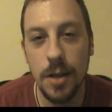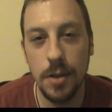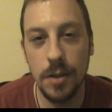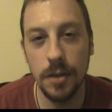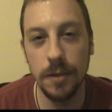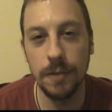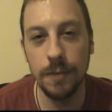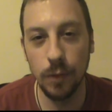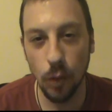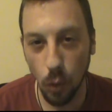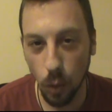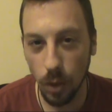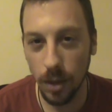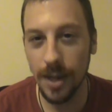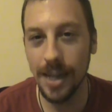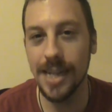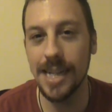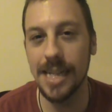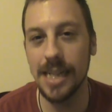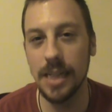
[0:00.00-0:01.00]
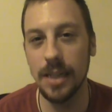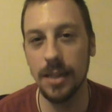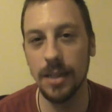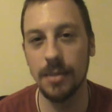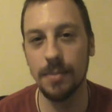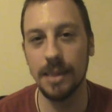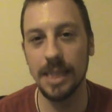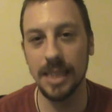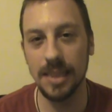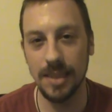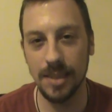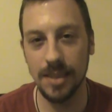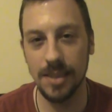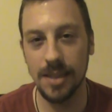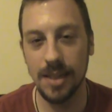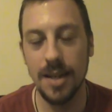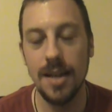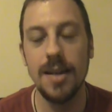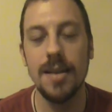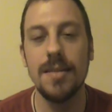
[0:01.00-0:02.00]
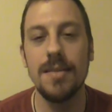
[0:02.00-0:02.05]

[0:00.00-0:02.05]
The four elements,